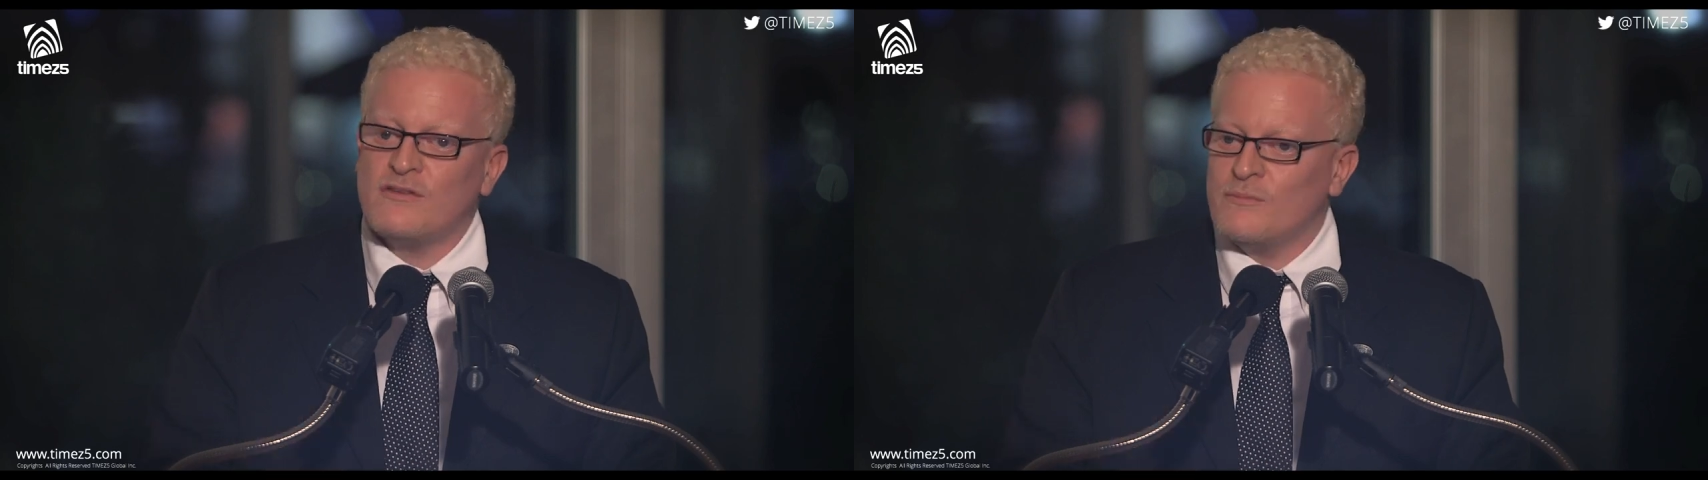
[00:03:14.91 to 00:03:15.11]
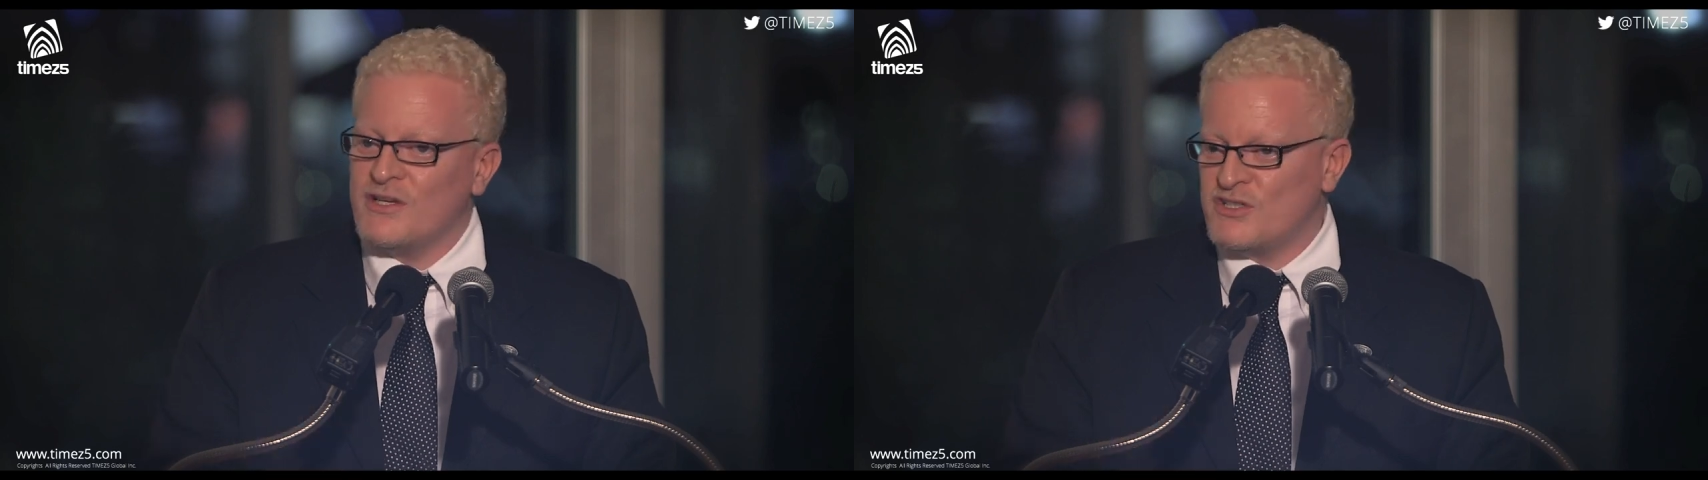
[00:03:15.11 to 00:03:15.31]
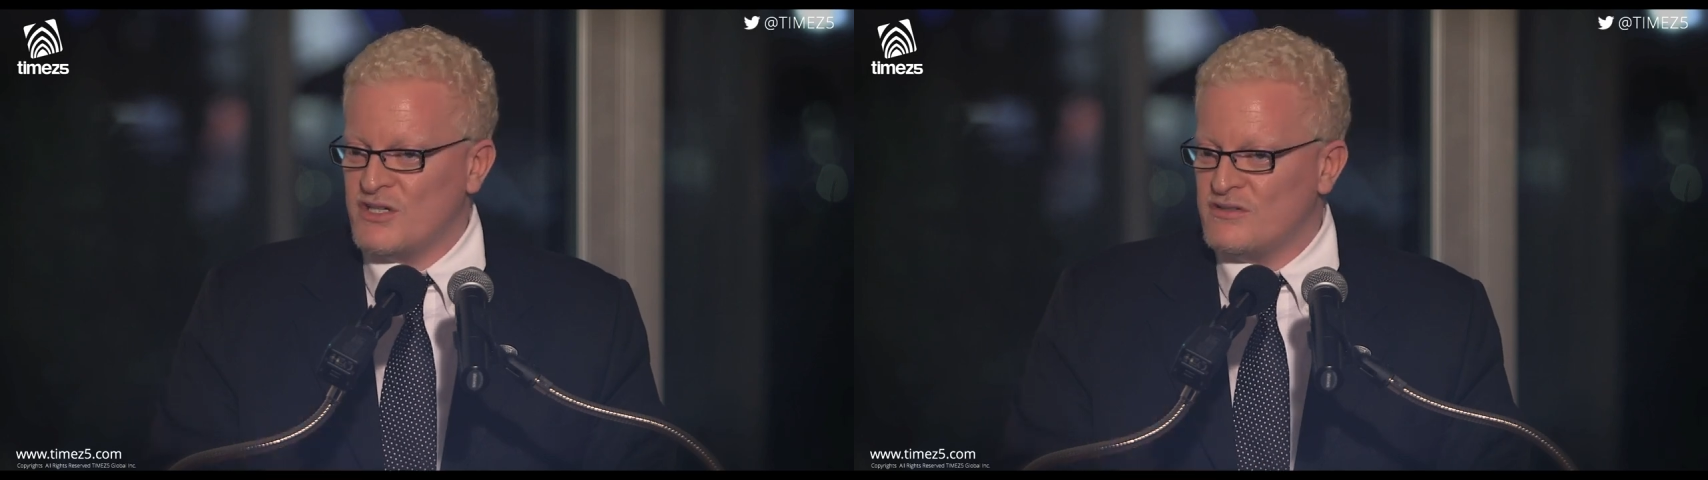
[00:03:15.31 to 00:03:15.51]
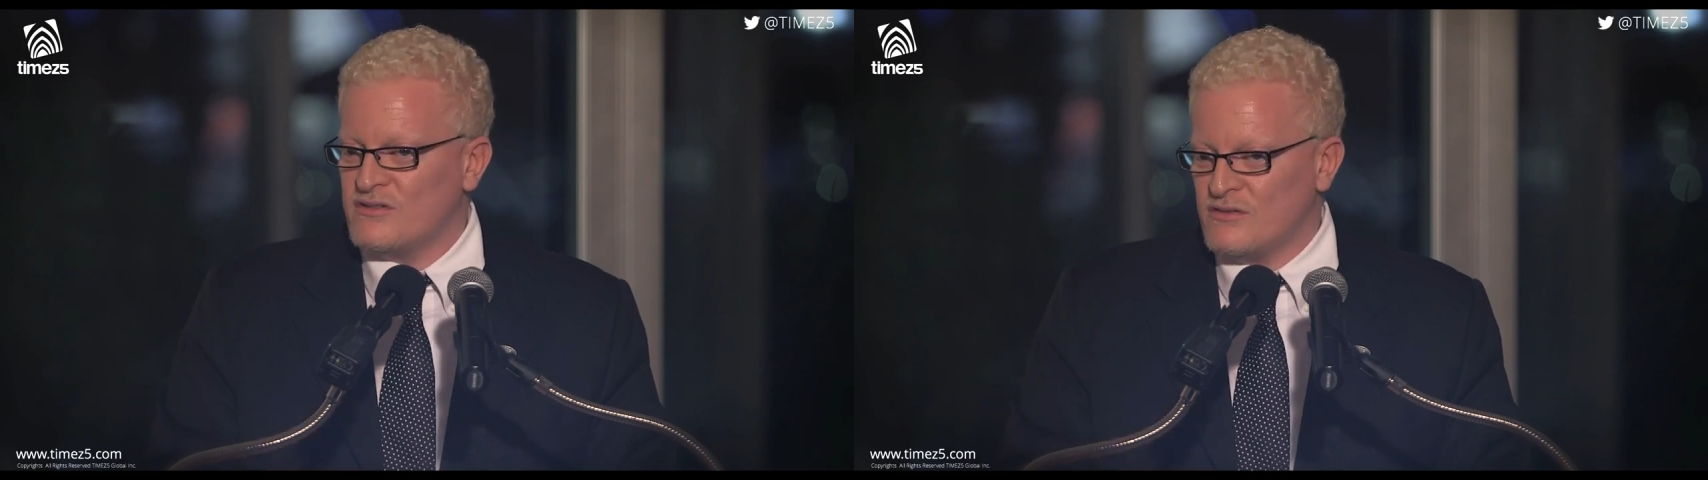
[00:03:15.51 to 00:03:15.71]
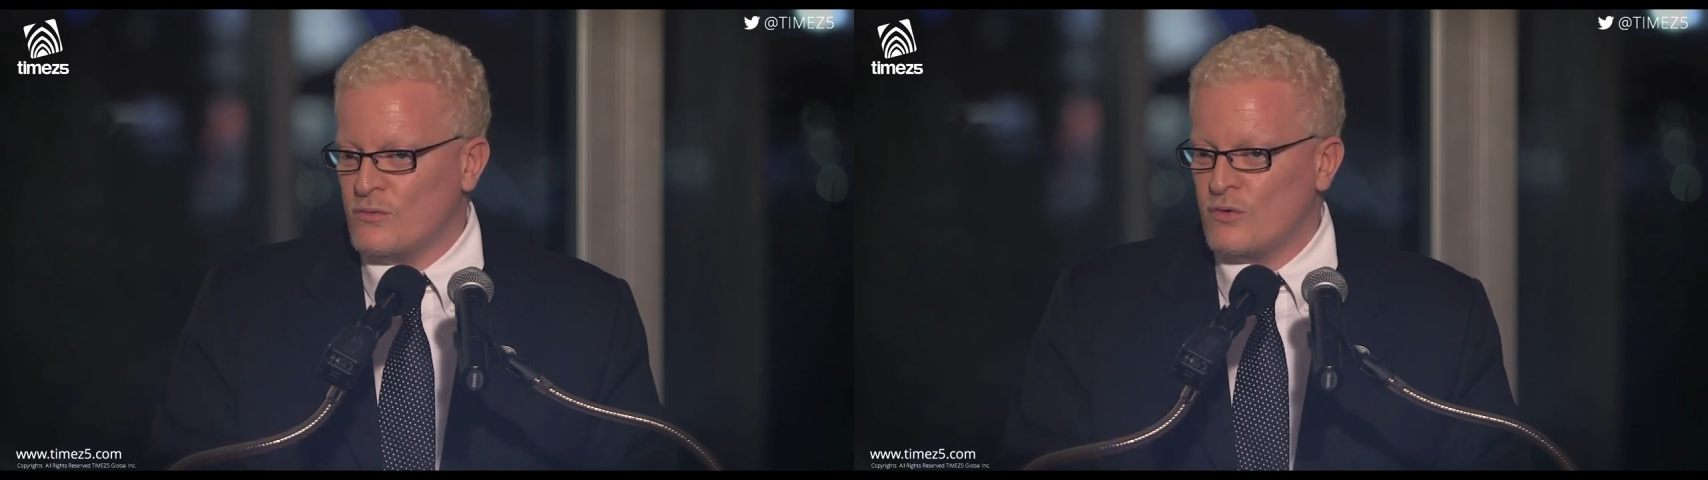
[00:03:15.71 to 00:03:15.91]
to make
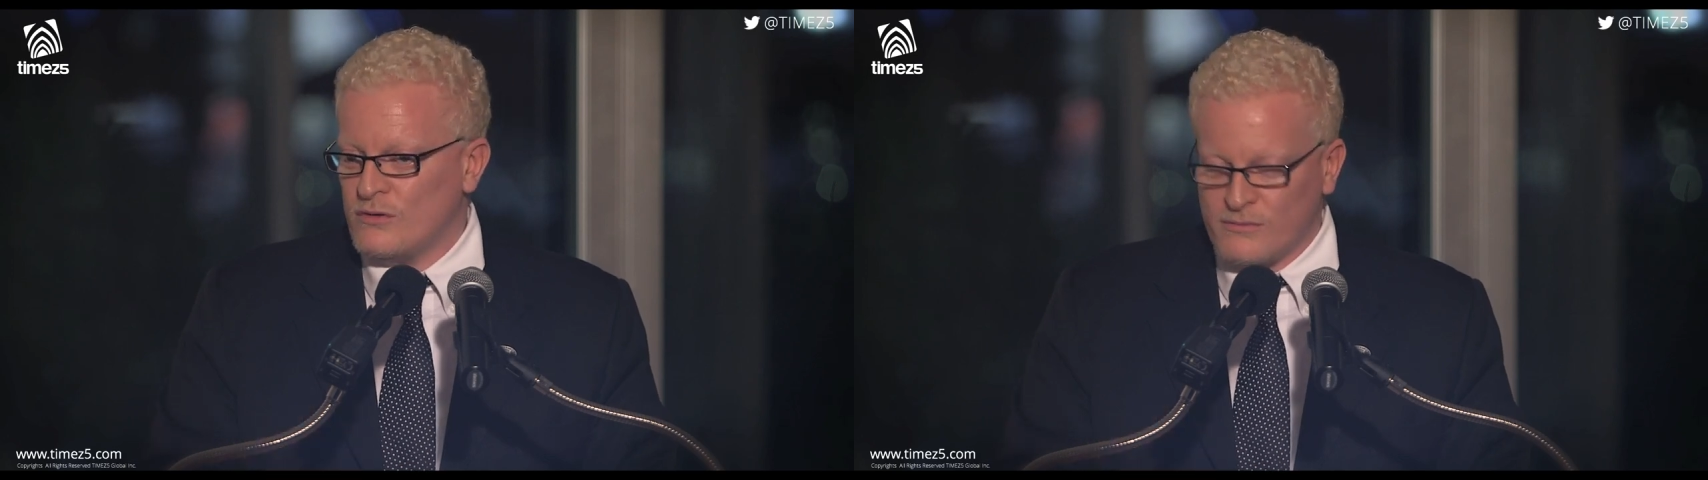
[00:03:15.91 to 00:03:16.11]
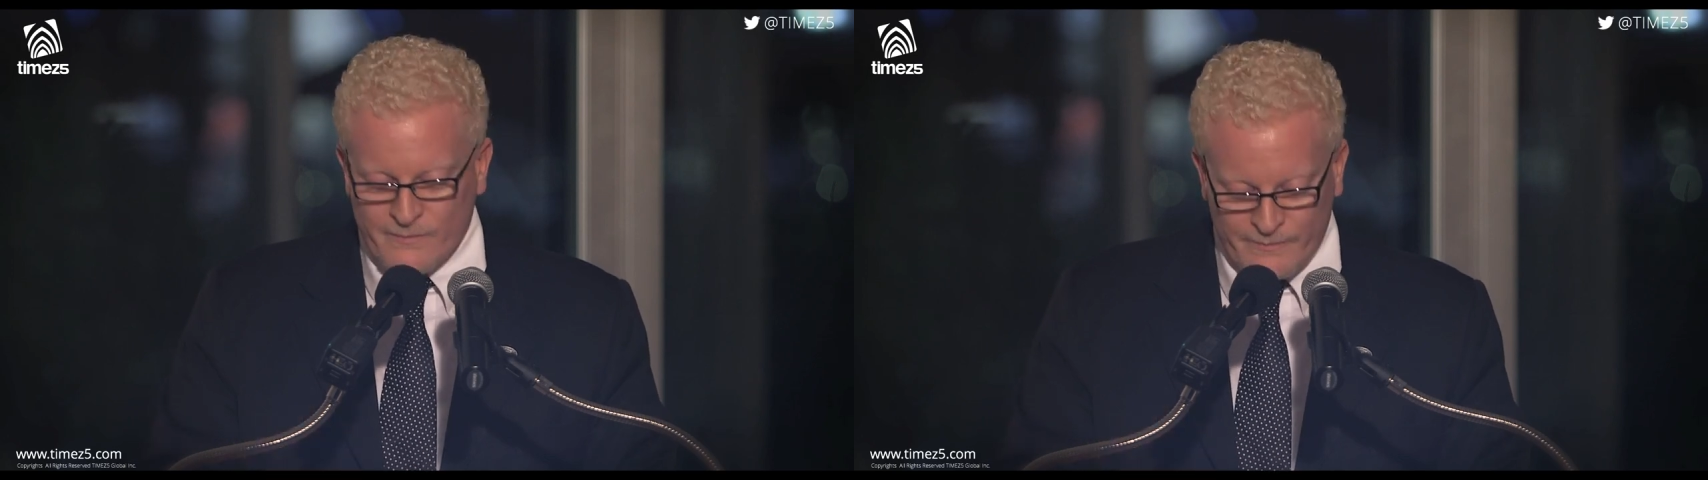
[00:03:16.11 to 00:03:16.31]
changes to the world.